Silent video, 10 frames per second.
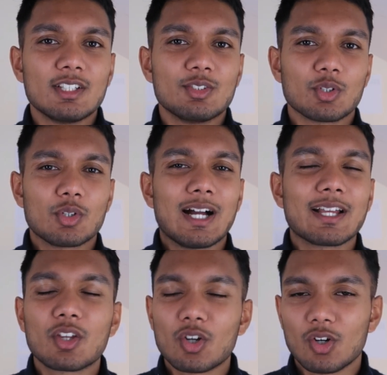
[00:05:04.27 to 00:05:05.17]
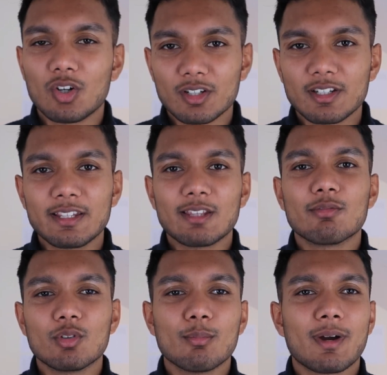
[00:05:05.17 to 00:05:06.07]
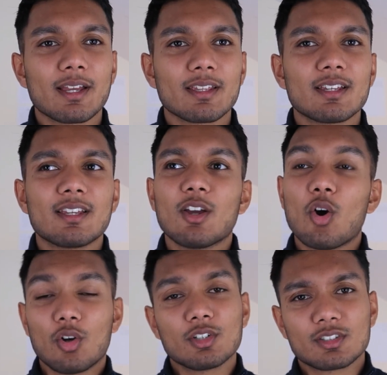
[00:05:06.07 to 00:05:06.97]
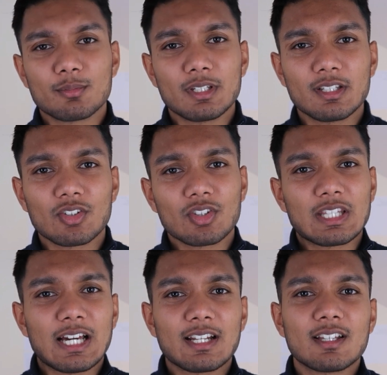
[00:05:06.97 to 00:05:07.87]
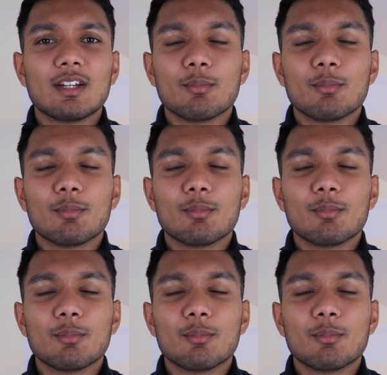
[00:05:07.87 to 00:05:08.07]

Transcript: so I can't give you my honest opinion on that.